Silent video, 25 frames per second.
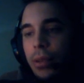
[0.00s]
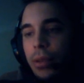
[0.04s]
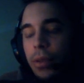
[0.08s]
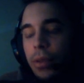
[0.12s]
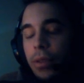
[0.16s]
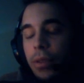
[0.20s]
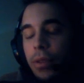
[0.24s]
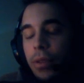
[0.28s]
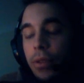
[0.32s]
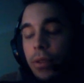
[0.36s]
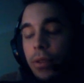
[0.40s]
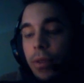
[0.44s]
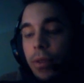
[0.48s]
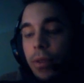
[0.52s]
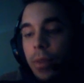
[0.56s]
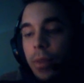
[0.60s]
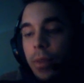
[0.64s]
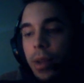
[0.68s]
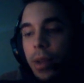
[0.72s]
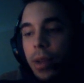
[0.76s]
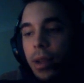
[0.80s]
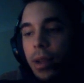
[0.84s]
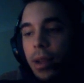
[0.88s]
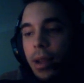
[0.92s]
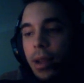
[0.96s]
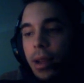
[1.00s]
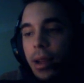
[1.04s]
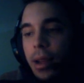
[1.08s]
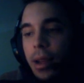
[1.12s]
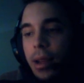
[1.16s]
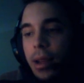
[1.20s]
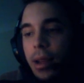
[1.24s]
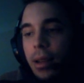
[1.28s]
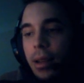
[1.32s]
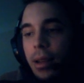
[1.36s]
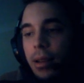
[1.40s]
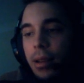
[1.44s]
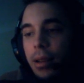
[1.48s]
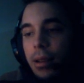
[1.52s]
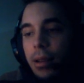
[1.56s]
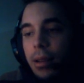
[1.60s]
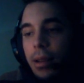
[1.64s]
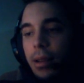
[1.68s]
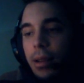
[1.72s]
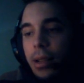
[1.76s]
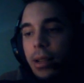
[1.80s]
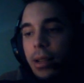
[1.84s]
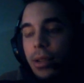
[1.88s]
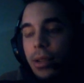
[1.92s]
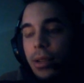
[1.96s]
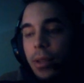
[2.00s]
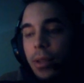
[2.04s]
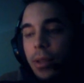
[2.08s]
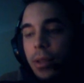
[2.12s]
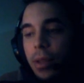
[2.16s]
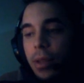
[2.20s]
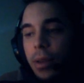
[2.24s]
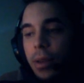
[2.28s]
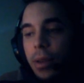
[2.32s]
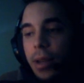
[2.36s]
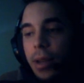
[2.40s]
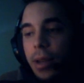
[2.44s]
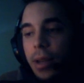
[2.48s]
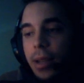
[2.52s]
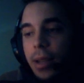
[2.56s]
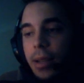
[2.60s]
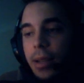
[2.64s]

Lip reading: November, and that took me 3 days.